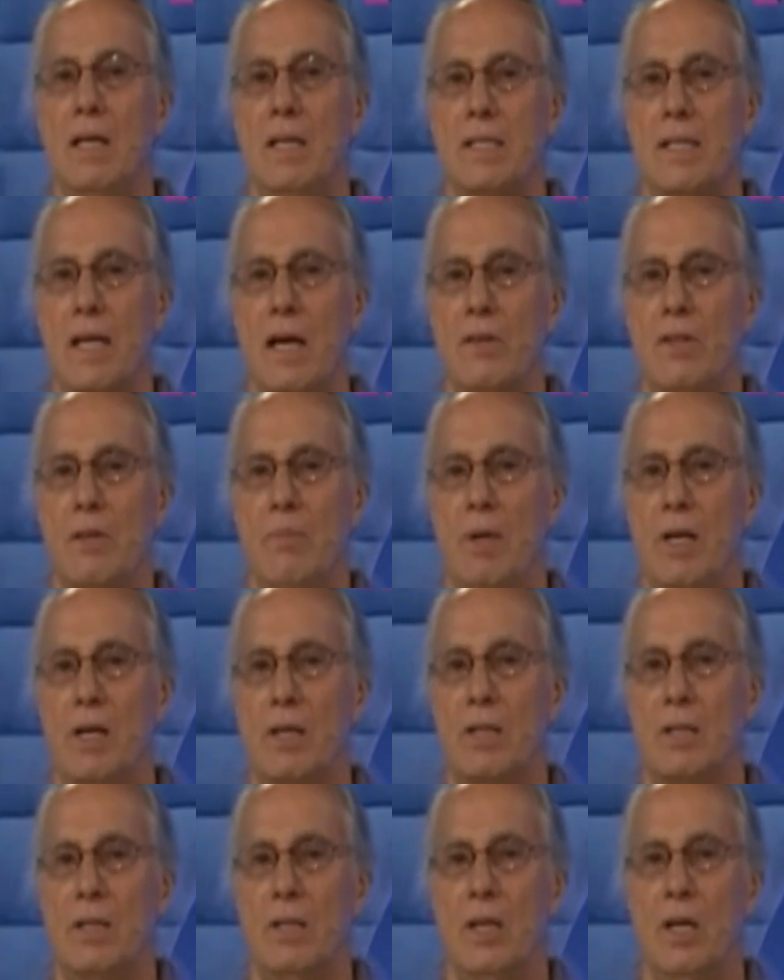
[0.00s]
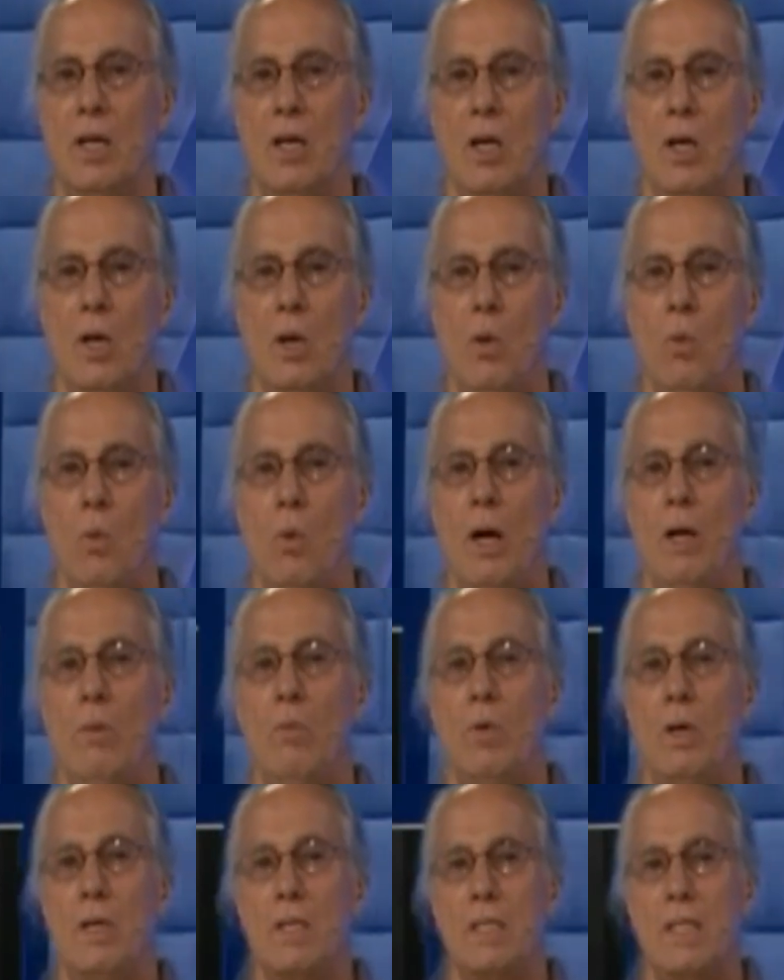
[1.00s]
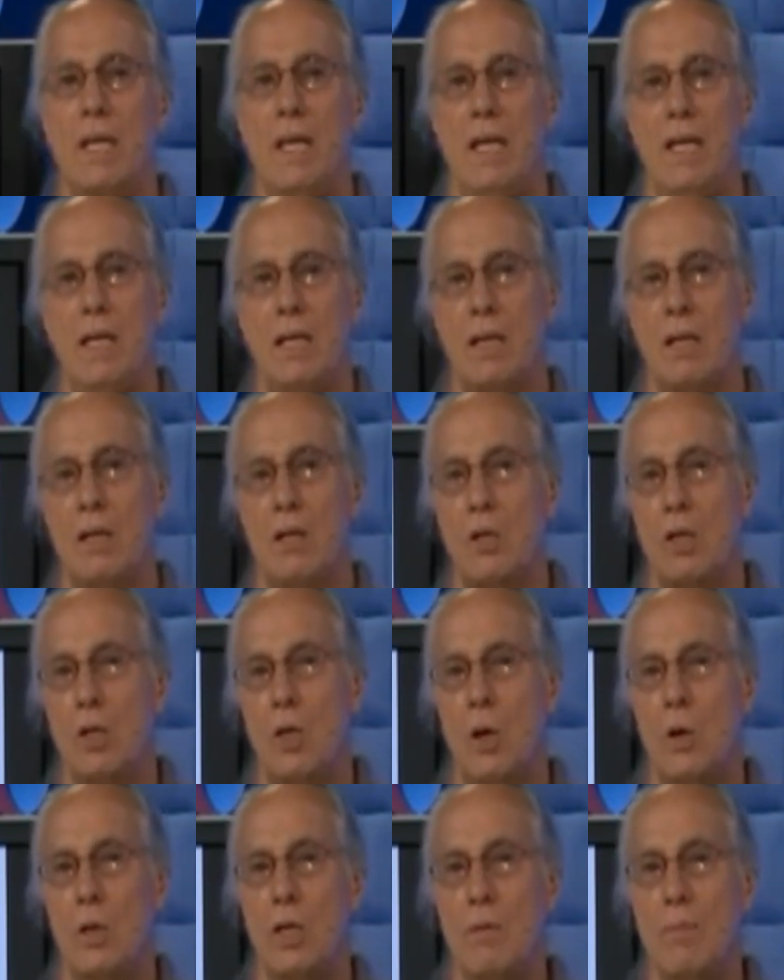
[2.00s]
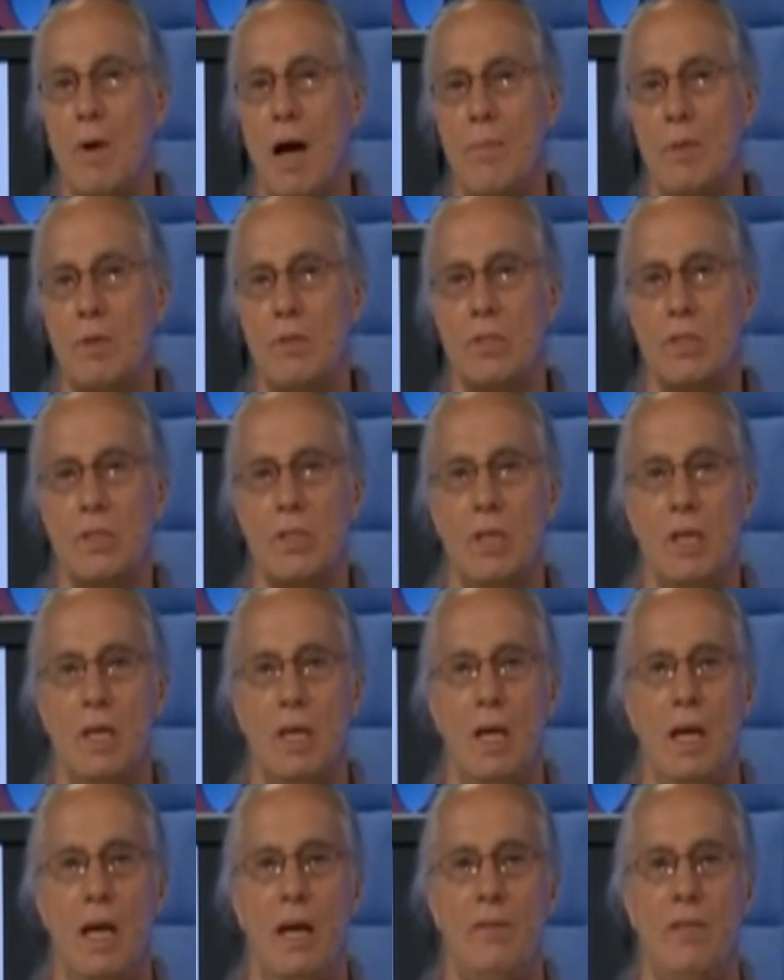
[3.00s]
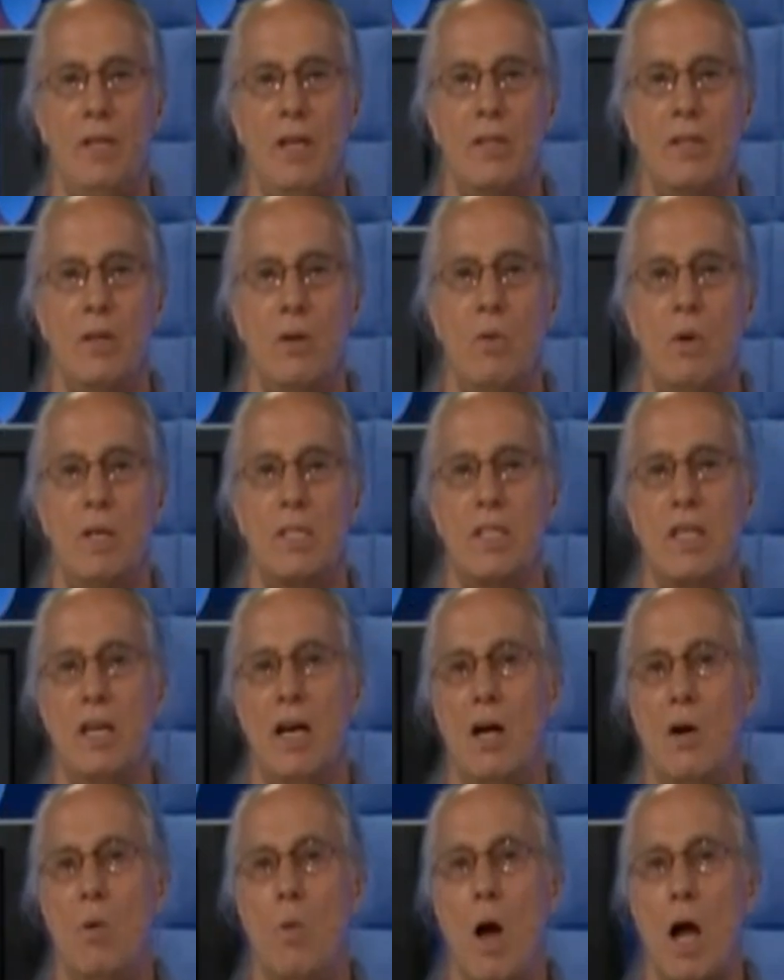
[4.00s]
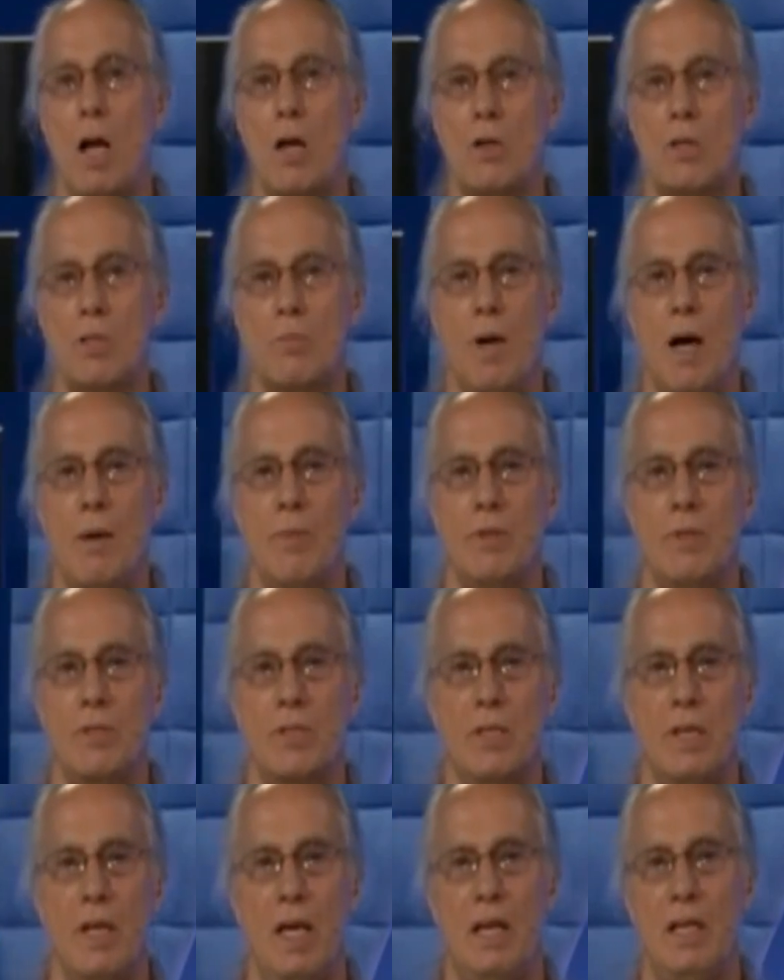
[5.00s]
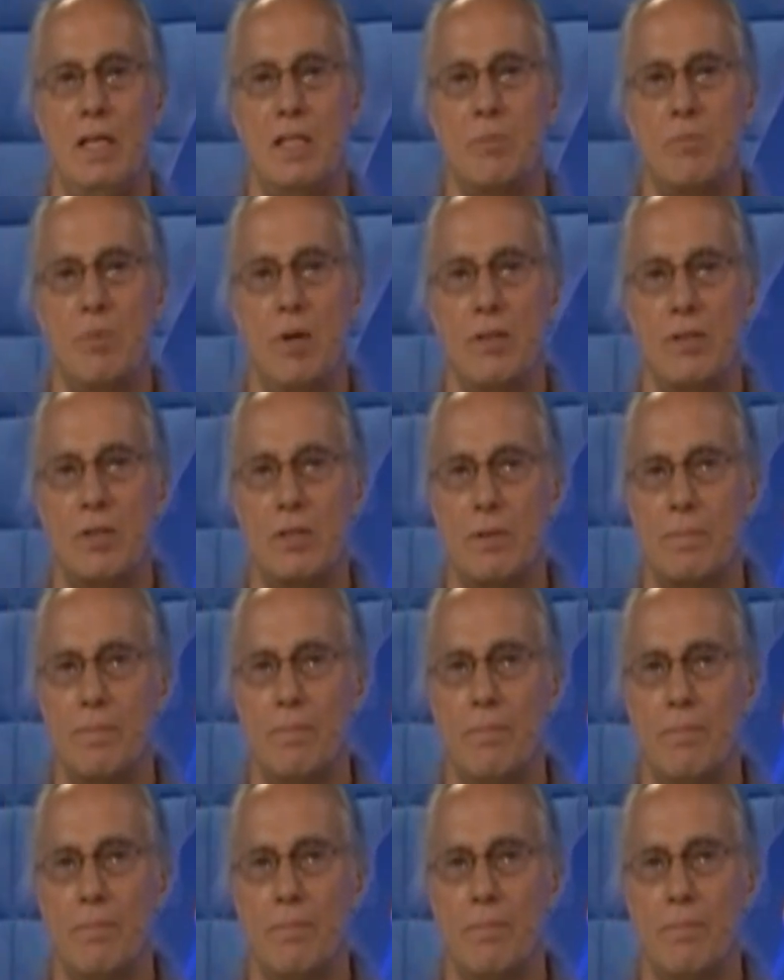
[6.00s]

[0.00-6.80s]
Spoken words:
South America. One was a Kogi Mamos, and the other was an Arahuacos Mamos and his brother.